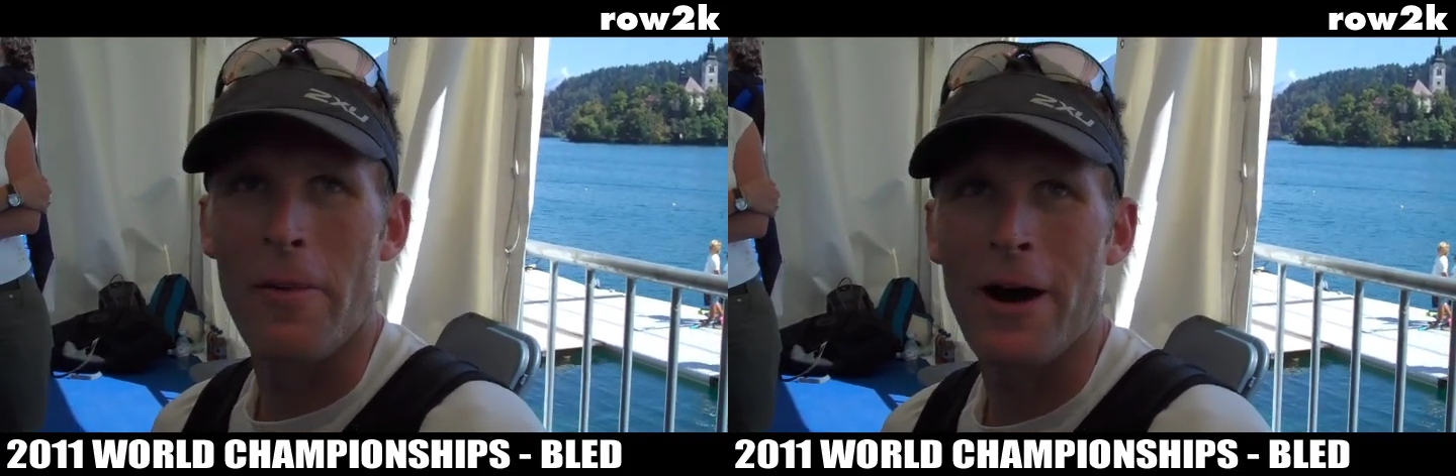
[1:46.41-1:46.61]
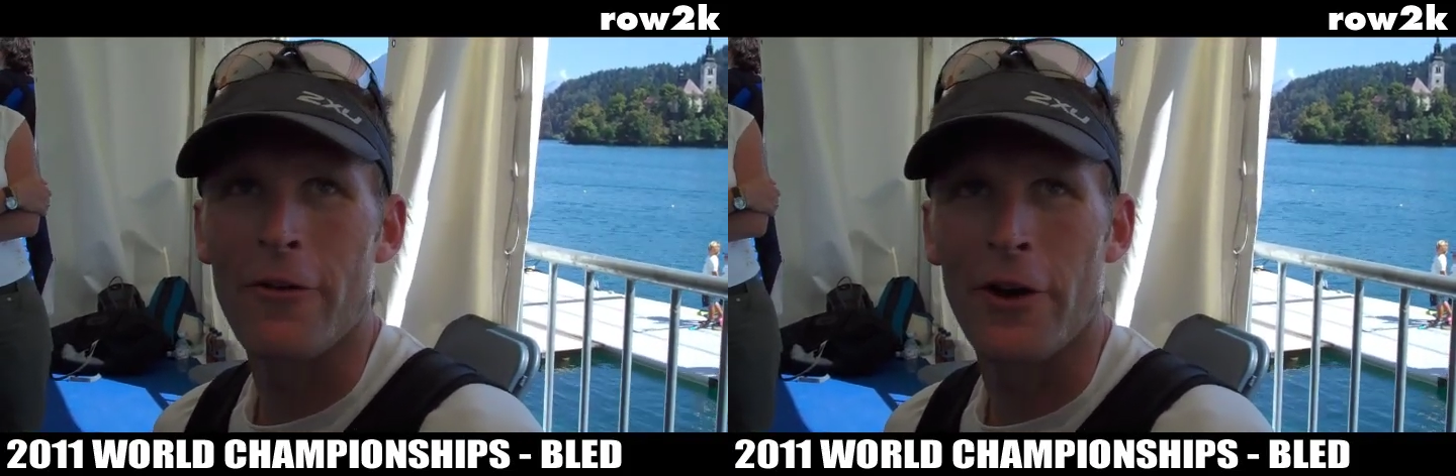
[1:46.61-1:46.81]

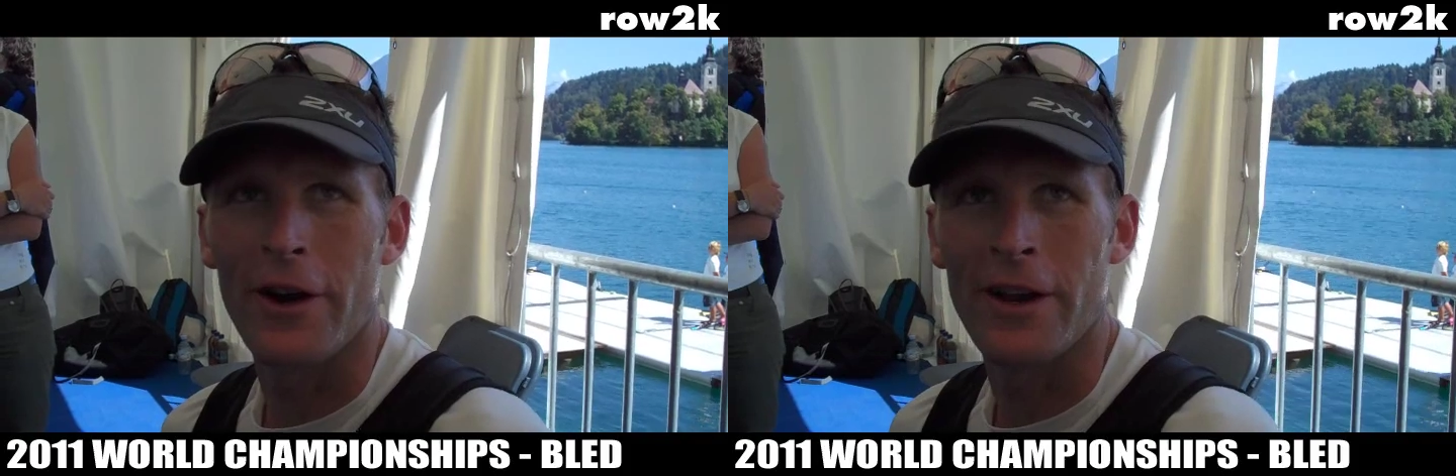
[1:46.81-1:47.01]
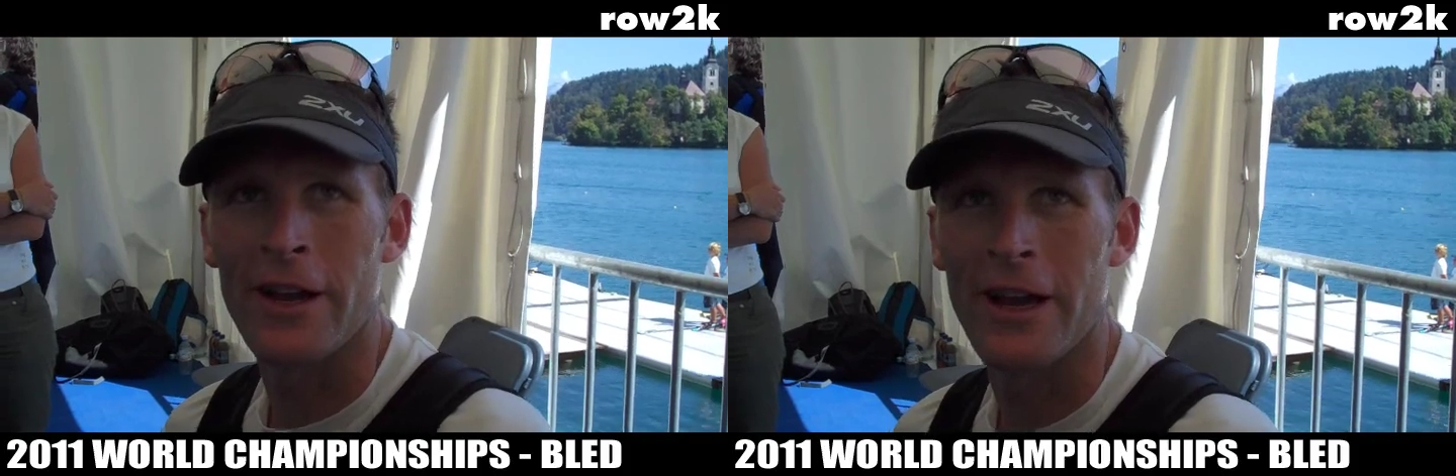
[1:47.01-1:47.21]
buffer
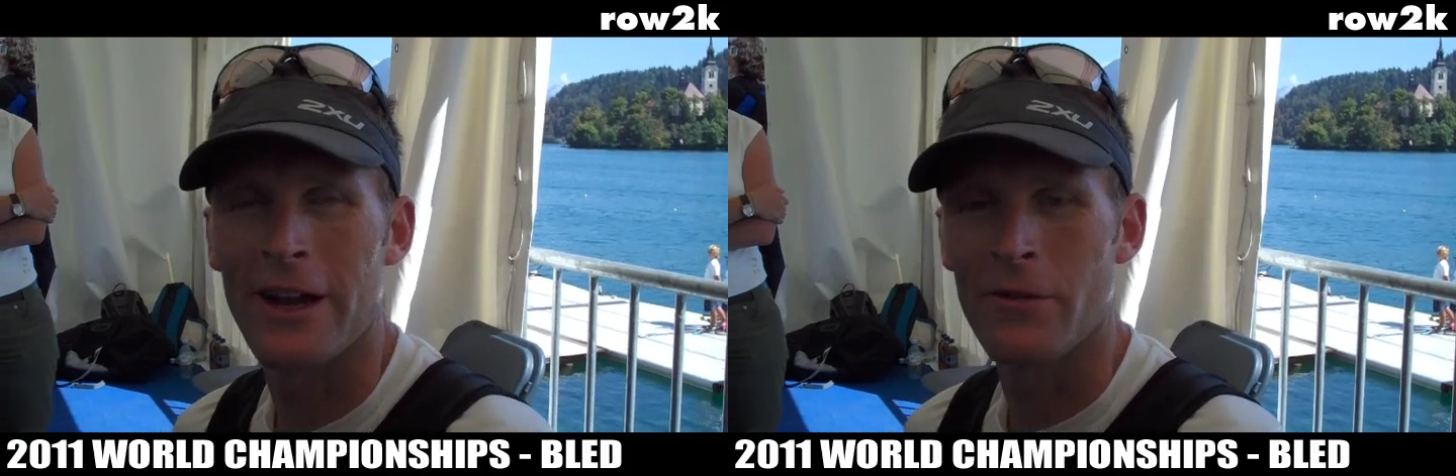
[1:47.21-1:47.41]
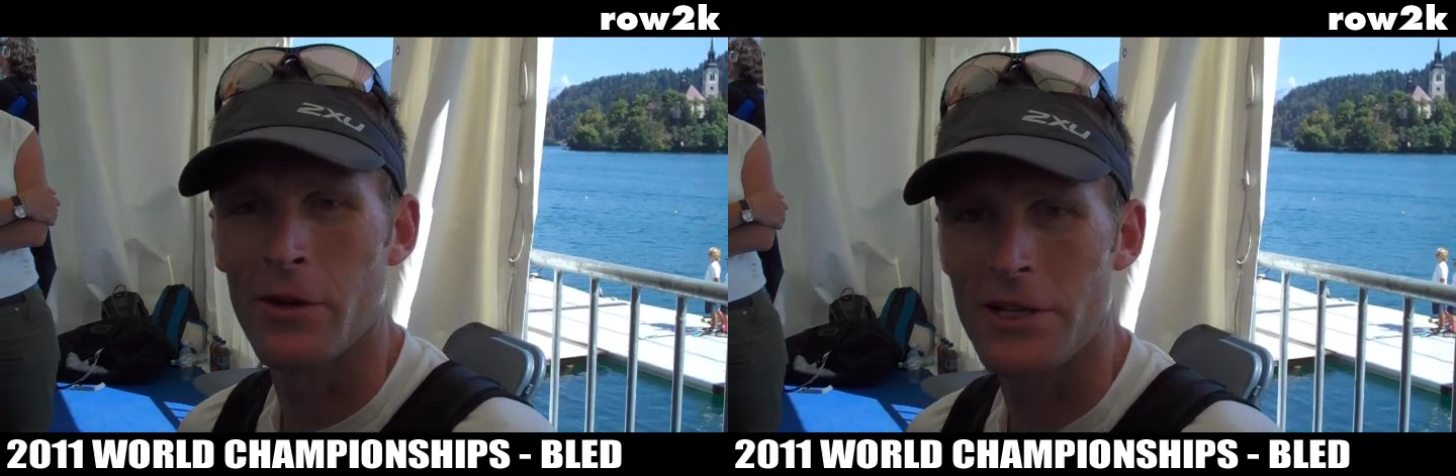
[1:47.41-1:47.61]
and,
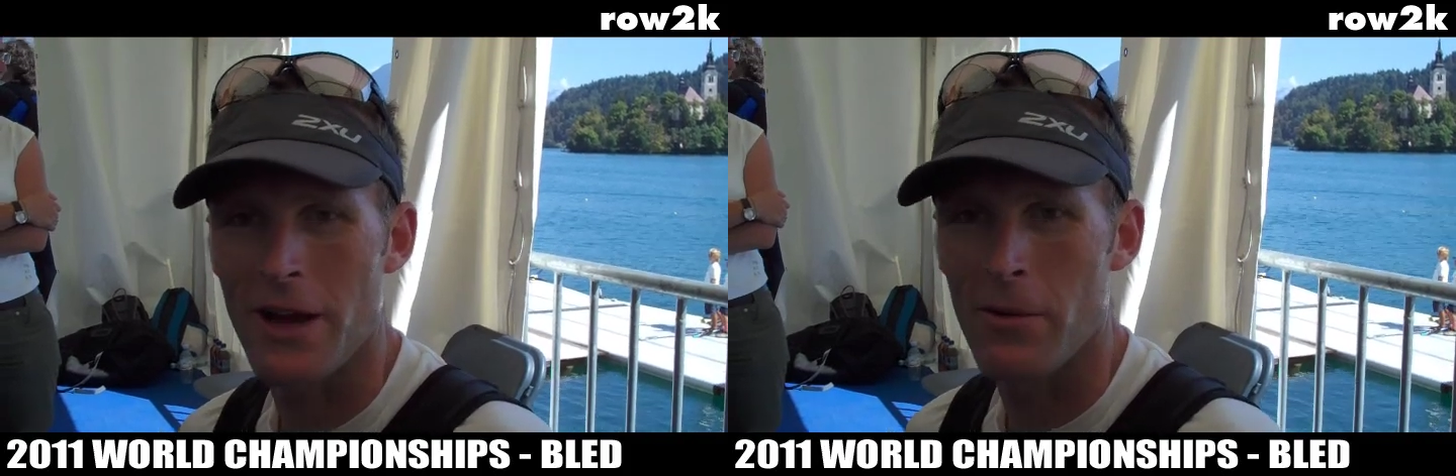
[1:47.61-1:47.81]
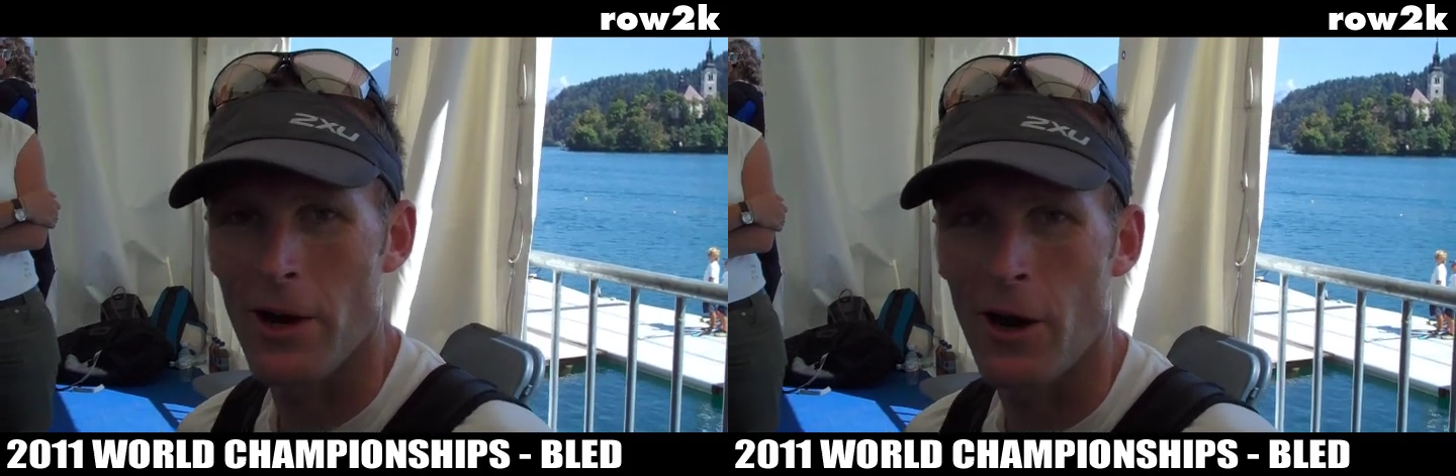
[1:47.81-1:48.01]
and was
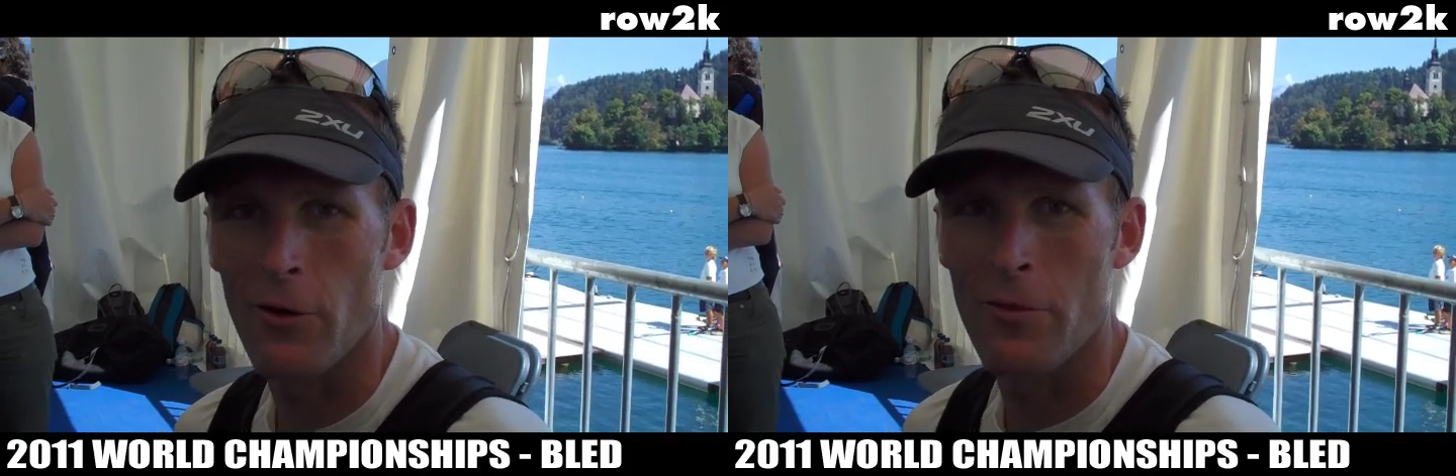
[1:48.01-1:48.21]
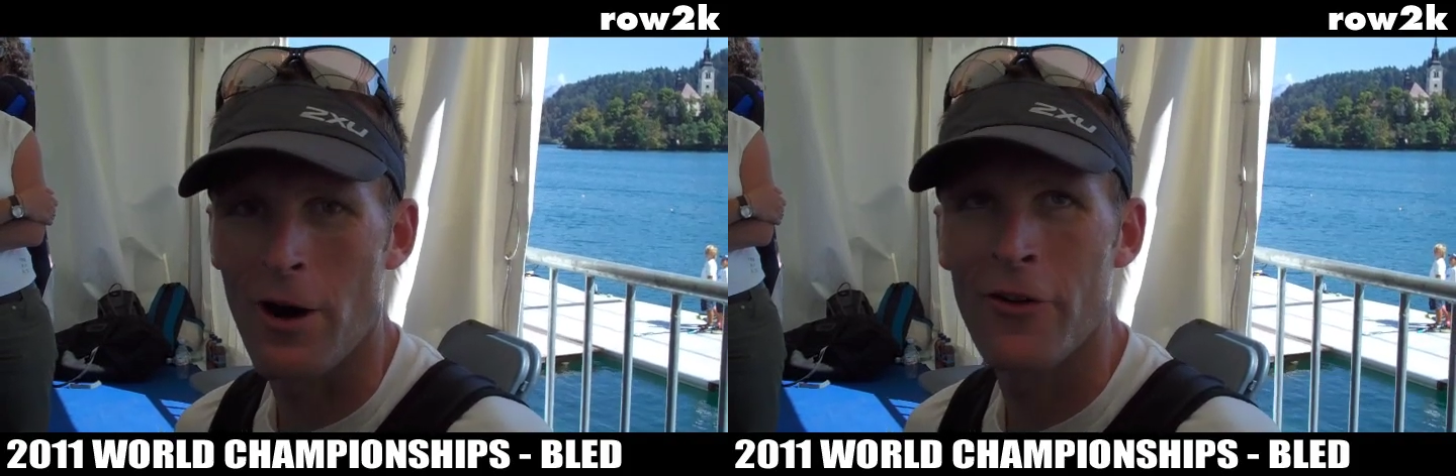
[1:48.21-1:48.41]
able to
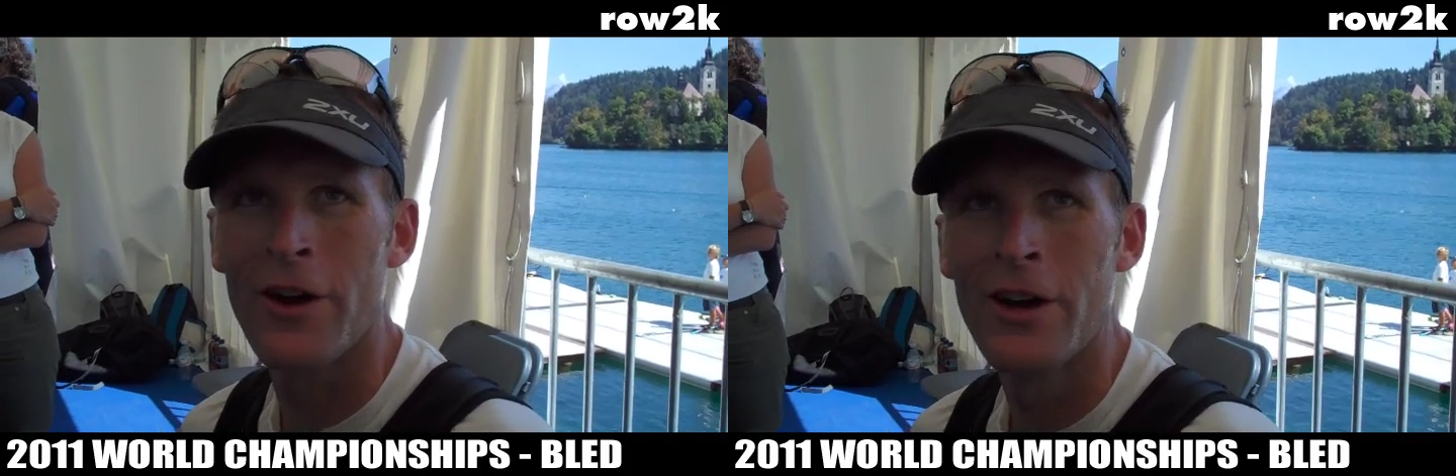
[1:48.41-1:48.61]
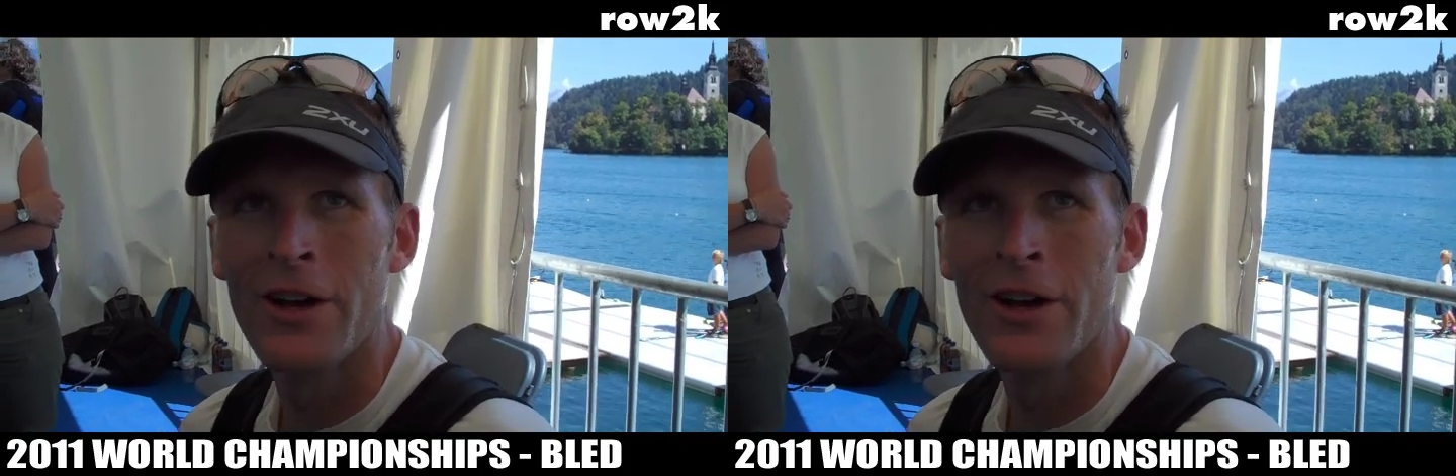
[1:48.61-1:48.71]
hold him off.